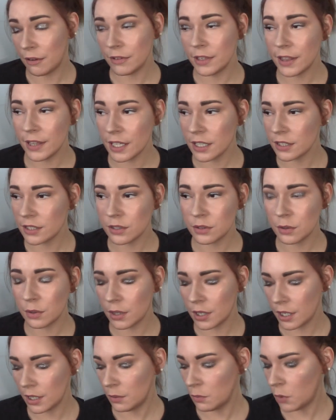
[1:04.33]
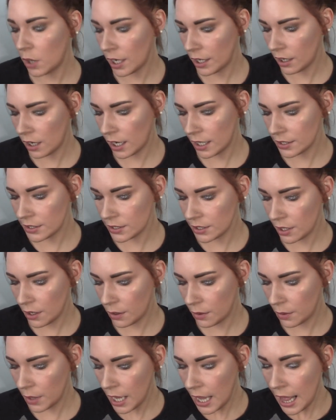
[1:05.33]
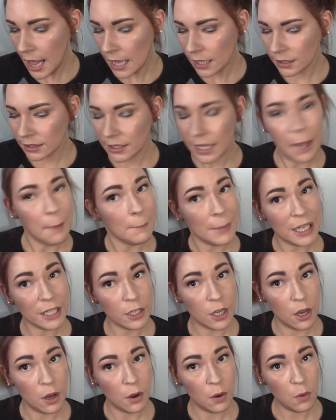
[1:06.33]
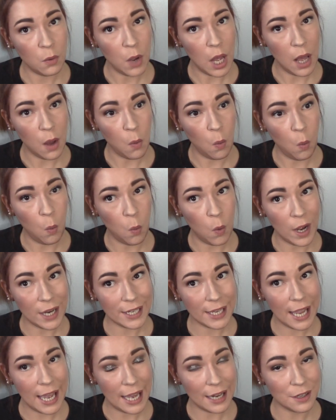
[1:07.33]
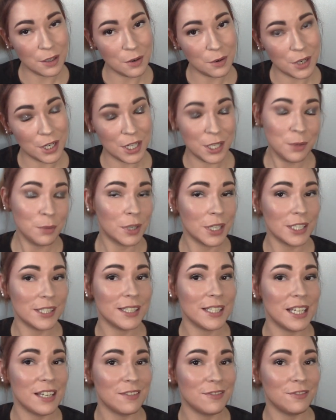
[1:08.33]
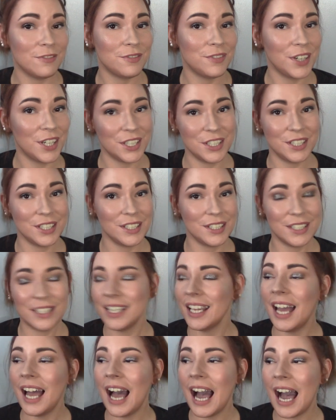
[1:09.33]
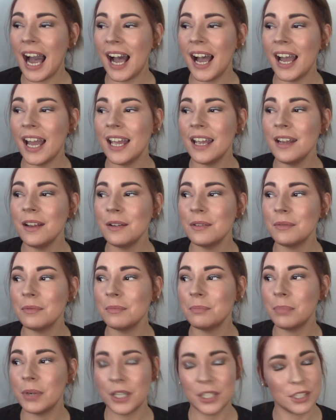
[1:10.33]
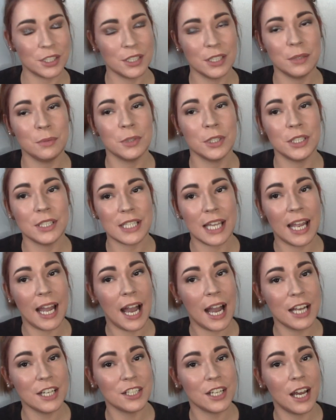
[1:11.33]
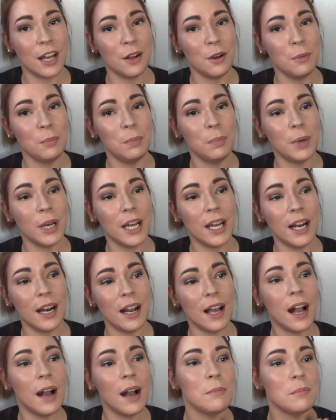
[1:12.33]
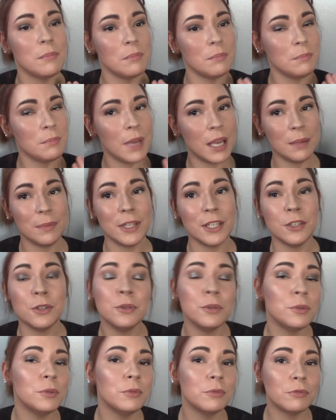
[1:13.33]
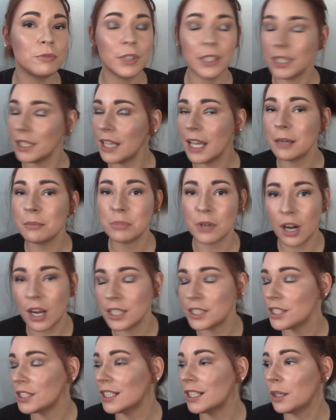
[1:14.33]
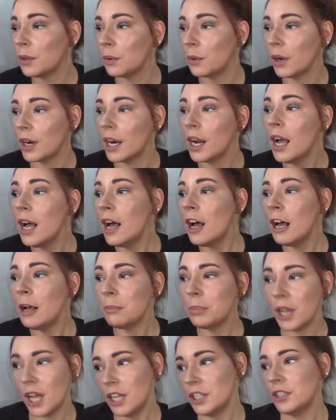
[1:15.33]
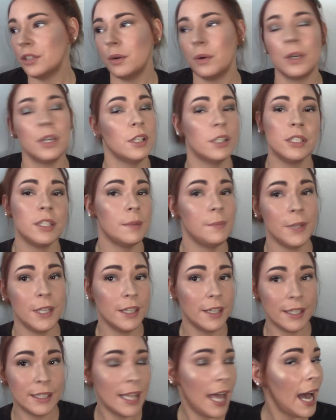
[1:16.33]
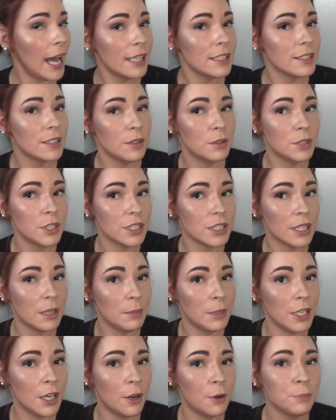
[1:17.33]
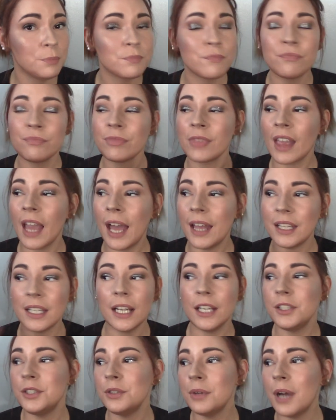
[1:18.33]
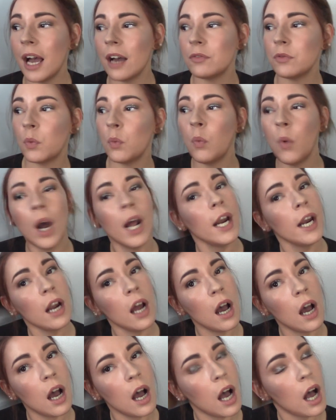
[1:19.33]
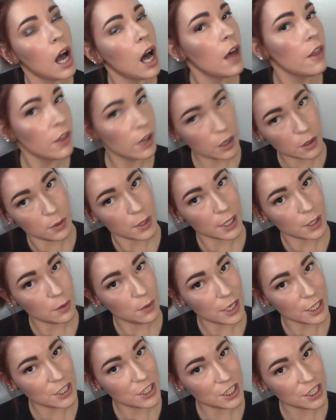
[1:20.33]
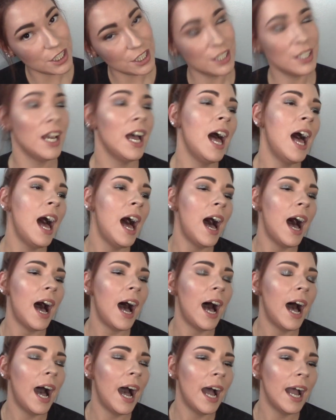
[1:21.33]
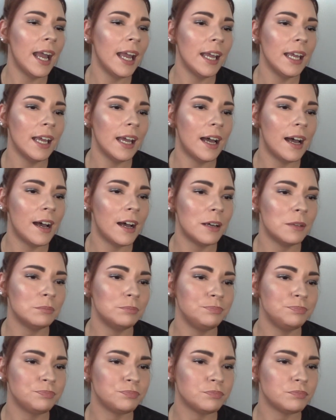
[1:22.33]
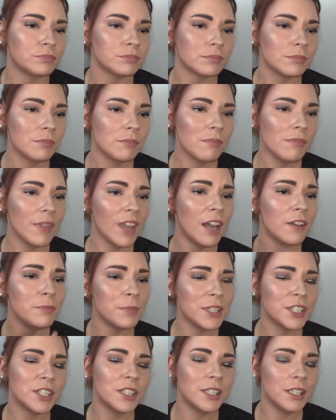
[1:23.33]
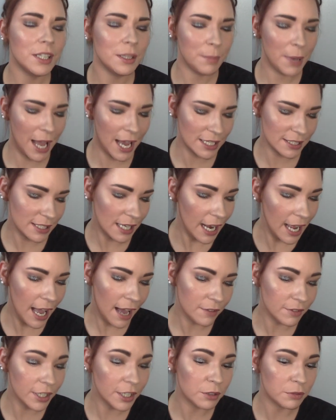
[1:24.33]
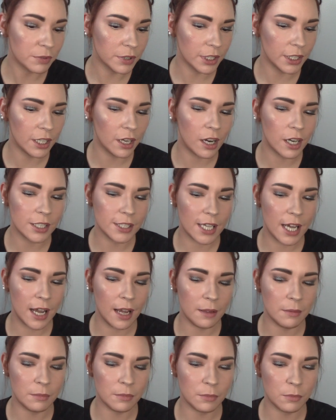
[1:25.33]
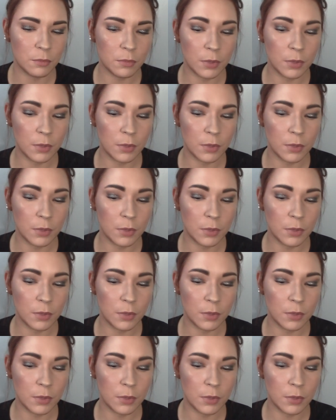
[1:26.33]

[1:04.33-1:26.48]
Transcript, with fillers: everything is stored and whatnot. So let me know what category you want to see first. I personally would say eyeshadow, but maybe you really like bronzer or blush or something like that. So just let me know. And then I do have one other quick question. I um, have mentioned in the past that I have like a really hard time.